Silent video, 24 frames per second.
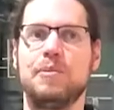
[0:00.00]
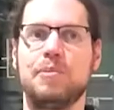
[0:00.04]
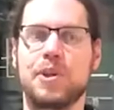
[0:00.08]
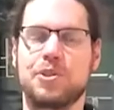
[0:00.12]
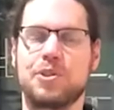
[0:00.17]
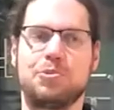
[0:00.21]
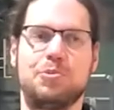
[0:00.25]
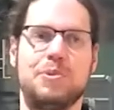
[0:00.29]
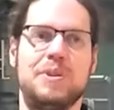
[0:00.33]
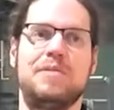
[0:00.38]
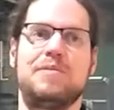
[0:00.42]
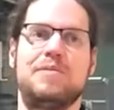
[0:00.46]

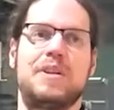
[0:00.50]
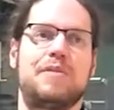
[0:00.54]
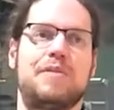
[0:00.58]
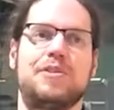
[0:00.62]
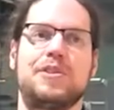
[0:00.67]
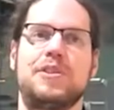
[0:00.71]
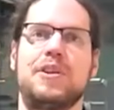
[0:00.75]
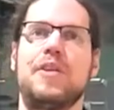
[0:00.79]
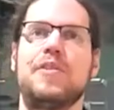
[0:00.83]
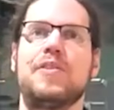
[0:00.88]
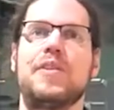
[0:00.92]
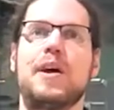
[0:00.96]
because we've never
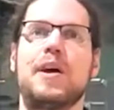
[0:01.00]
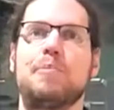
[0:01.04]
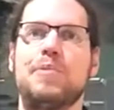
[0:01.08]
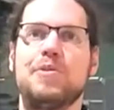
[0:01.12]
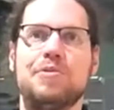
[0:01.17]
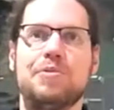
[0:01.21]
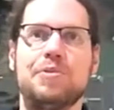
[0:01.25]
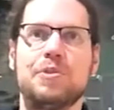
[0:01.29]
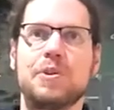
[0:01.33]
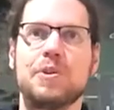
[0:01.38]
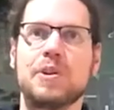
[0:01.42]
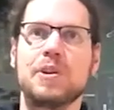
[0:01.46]
done that
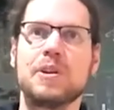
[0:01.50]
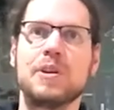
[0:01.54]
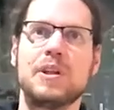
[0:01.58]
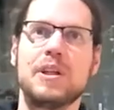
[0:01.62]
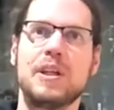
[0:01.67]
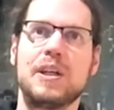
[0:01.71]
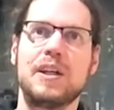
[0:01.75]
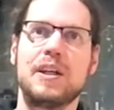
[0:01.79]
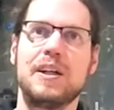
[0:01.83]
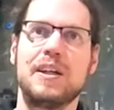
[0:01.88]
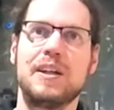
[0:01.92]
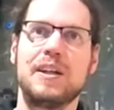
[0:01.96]
before.
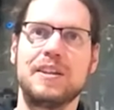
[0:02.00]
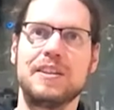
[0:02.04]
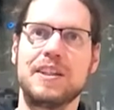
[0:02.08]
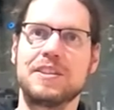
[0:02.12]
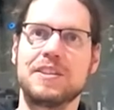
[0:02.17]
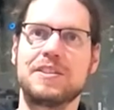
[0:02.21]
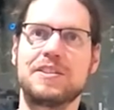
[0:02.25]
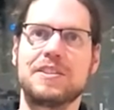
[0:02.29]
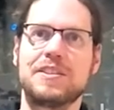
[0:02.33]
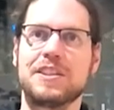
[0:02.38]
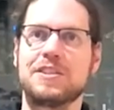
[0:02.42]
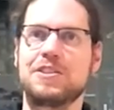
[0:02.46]

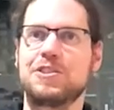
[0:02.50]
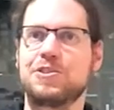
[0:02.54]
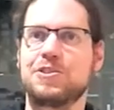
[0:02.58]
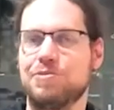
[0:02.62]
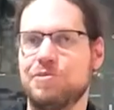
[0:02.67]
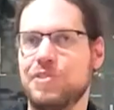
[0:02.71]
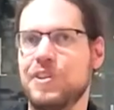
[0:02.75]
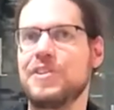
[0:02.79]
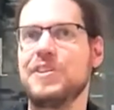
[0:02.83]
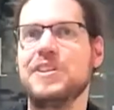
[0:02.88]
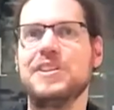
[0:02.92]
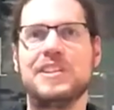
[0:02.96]
That, that's
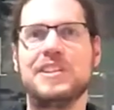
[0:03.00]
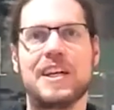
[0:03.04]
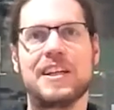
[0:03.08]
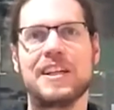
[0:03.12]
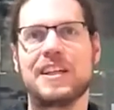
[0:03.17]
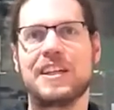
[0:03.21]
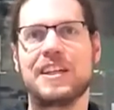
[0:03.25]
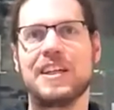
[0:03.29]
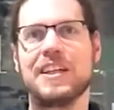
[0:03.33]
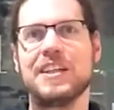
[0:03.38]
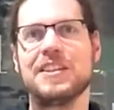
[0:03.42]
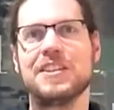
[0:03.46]
very
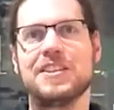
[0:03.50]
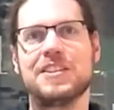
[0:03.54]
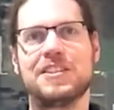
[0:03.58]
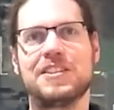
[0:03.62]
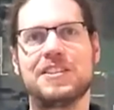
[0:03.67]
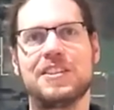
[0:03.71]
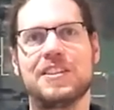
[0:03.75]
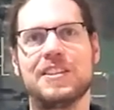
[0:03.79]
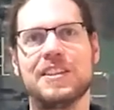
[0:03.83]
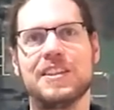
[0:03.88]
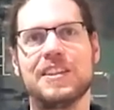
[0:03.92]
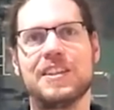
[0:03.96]
dedicated
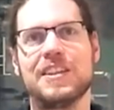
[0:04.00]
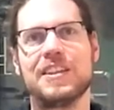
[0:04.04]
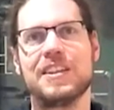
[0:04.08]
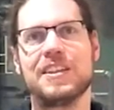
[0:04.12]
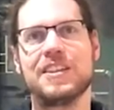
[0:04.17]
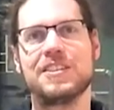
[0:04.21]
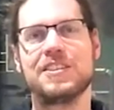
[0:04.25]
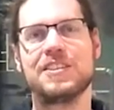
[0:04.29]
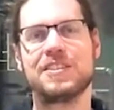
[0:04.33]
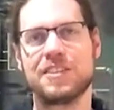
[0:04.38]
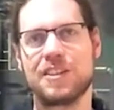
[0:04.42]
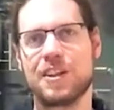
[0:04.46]

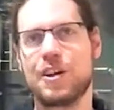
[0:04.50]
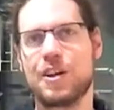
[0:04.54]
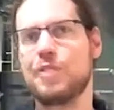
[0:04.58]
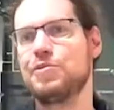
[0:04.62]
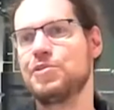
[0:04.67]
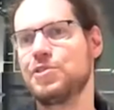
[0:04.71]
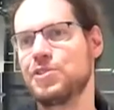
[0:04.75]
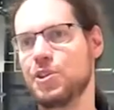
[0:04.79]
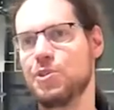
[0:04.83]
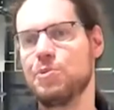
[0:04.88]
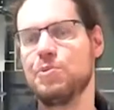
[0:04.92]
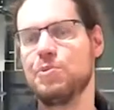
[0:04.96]
uh, stuff.
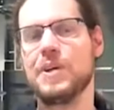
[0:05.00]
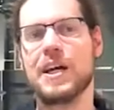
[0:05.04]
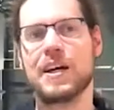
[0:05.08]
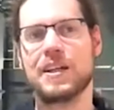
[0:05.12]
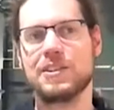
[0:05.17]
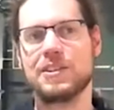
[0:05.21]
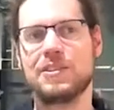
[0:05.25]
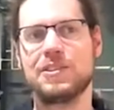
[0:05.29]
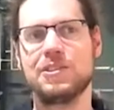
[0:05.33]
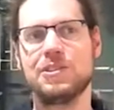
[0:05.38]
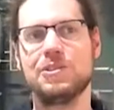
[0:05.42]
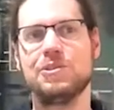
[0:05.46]
So we
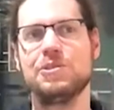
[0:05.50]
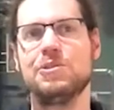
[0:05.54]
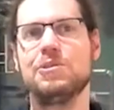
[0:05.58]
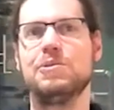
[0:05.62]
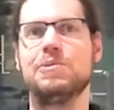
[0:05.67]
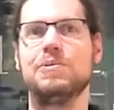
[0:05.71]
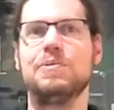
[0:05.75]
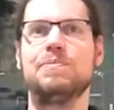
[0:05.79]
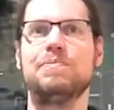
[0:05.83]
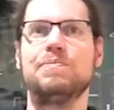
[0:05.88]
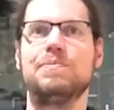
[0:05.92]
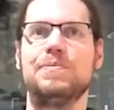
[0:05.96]
had
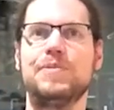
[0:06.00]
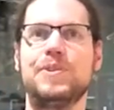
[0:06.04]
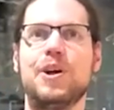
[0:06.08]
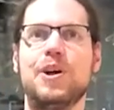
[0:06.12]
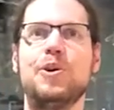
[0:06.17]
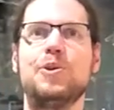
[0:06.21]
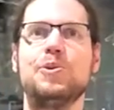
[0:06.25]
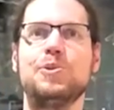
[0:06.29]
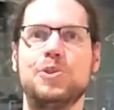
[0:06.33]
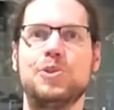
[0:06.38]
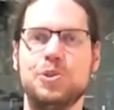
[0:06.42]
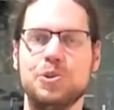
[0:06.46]
to
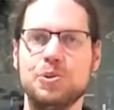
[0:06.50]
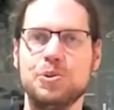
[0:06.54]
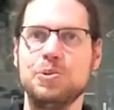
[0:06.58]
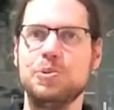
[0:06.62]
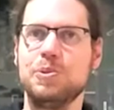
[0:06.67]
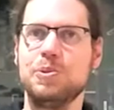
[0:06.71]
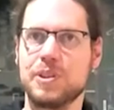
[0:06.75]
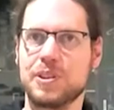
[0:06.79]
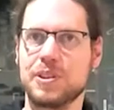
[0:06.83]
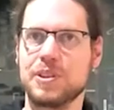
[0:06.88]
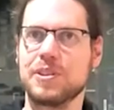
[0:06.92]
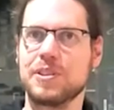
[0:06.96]
go to
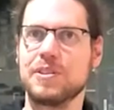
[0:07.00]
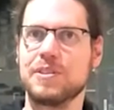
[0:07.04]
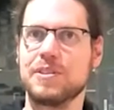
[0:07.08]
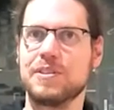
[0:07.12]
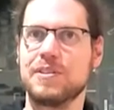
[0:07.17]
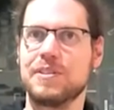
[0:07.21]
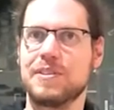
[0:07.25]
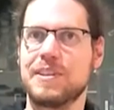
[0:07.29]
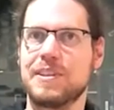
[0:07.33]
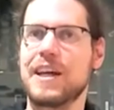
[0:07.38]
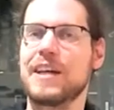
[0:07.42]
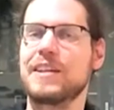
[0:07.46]

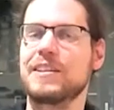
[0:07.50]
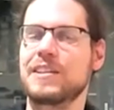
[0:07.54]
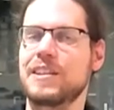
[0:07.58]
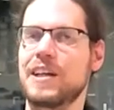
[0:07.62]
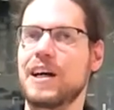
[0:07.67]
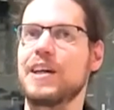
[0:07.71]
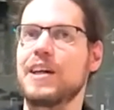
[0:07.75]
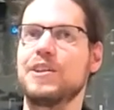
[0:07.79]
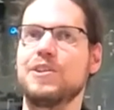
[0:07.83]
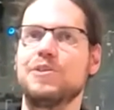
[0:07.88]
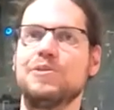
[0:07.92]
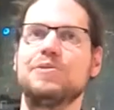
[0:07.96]
uh, that
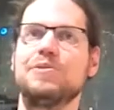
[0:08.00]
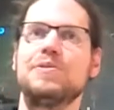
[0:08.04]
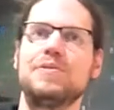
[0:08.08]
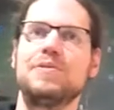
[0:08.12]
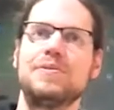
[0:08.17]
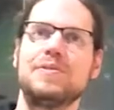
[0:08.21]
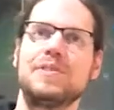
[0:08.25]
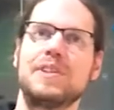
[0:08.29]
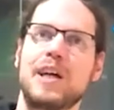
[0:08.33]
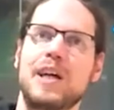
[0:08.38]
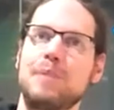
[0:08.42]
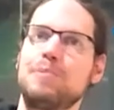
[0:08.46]
kind of
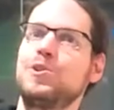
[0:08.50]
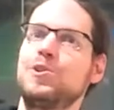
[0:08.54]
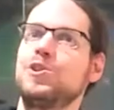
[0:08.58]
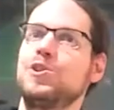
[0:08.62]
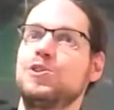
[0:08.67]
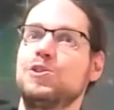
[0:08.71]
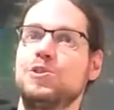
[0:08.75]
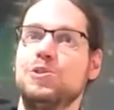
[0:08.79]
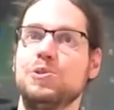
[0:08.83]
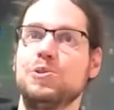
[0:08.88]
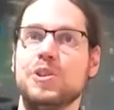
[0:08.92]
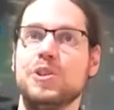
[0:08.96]
capture
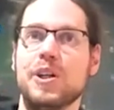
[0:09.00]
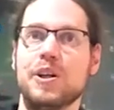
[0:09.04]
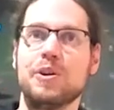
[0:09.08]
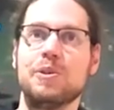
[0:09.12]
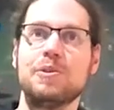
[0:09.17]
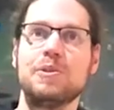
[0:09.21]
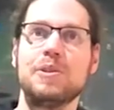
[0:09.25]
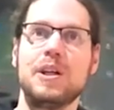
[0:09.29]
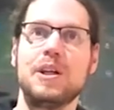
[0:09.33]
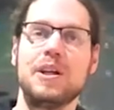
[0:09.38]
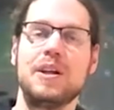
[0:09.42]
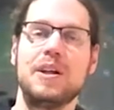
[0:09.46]

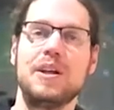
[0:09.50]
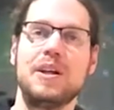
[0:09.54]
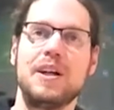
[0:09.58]
studio